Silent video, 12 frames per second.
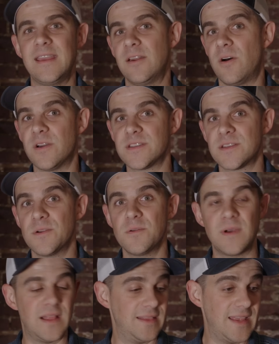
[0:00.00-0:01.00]
it
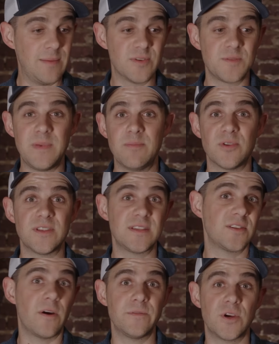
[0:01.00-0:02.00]
also enables people to
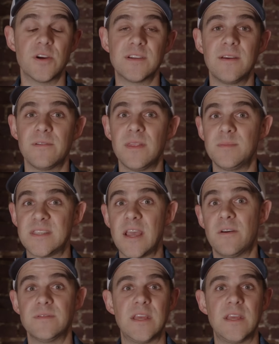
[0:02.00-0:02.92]
solve charging for themselves.